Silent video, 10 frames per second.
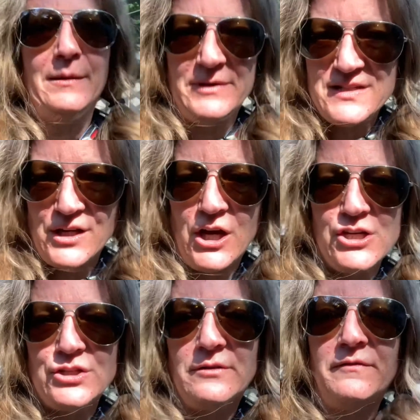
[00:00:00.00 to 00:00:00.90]
They
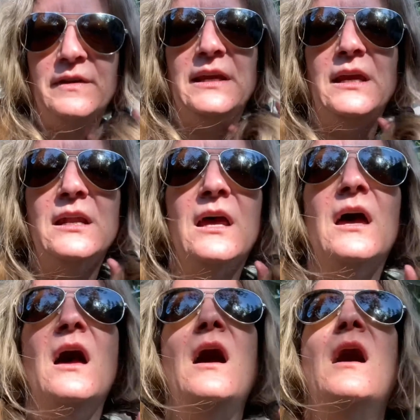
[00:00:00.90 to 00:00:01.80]
massage your feet.
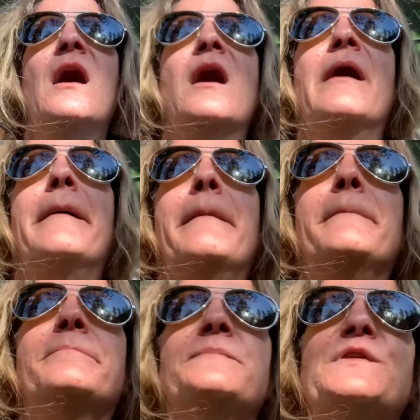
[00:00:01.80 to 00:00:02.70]

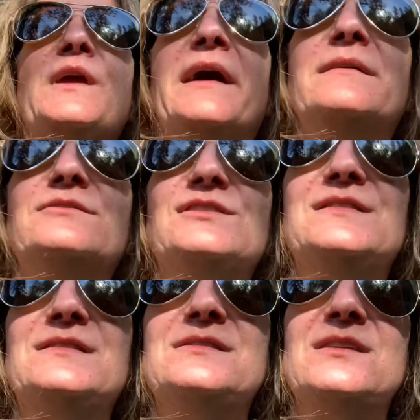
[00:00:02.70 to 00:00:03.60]
So yeah, just